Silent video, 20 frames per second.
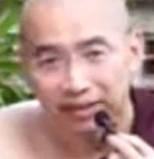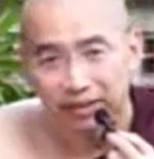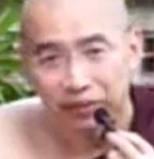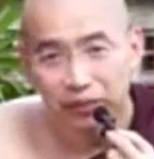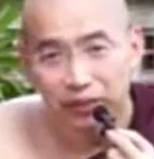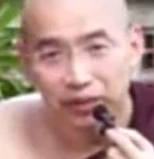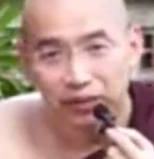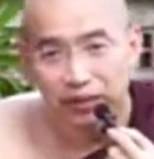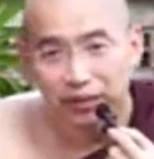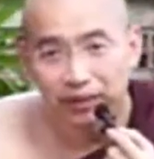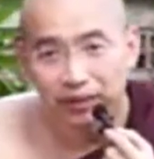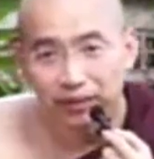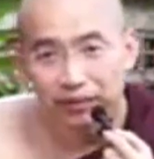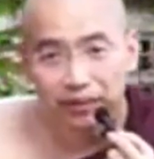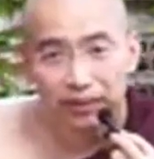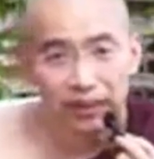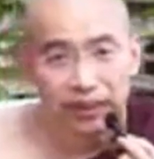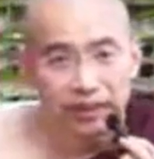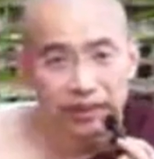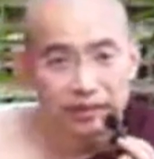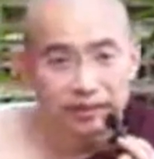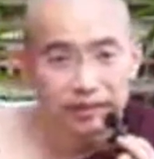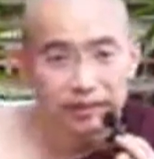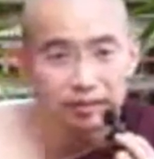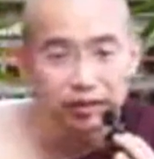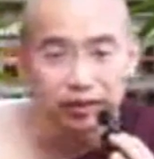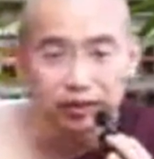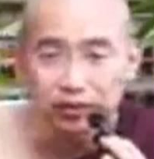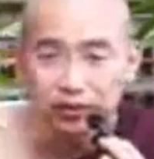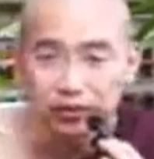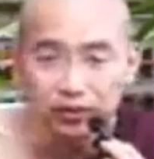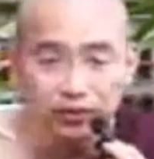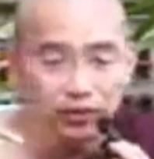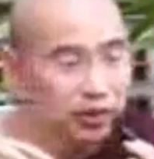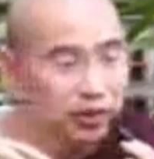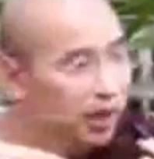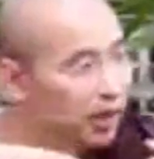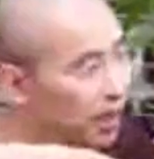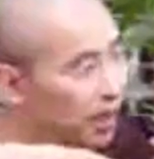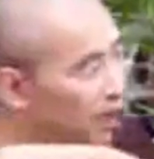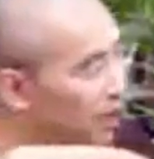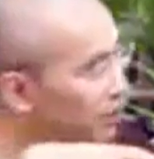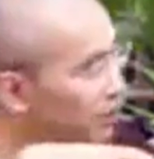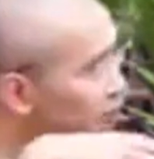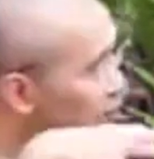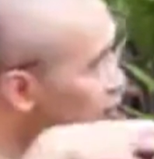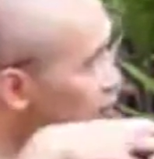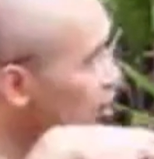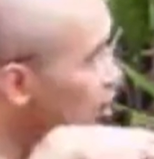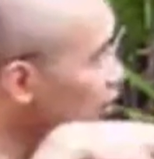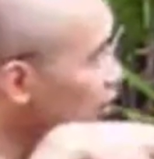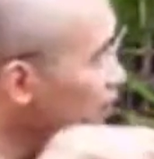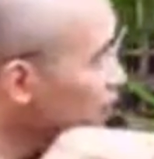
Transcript: That's the will of God. So somebody who has